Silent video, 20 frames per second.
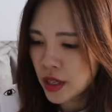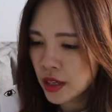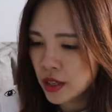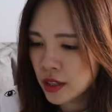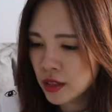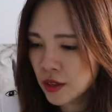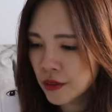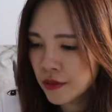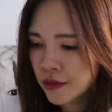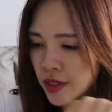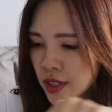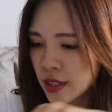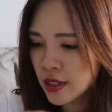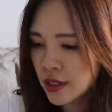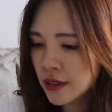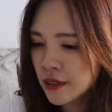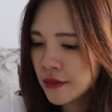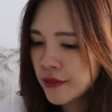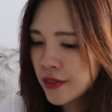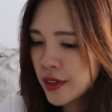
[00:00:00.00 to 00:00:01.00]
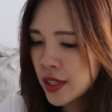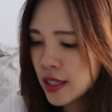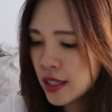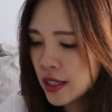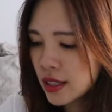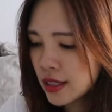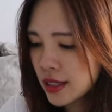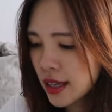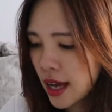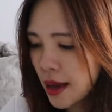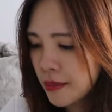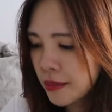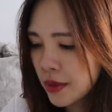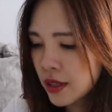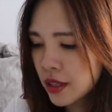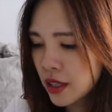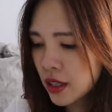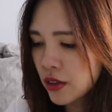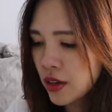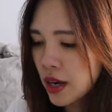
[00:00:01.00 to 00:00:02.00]
So first thing first, I'm
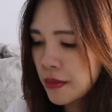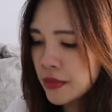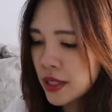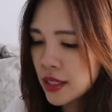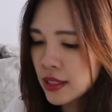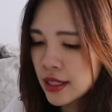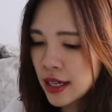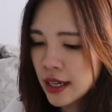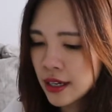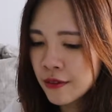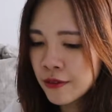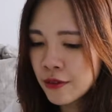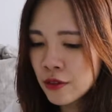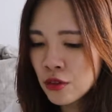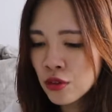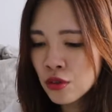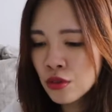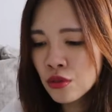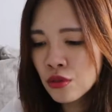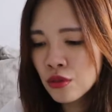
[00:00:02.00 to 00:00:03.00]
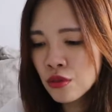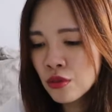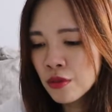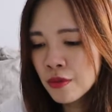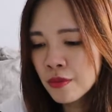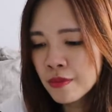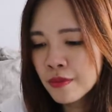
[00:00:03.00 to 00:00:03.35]
going to grab the daifuku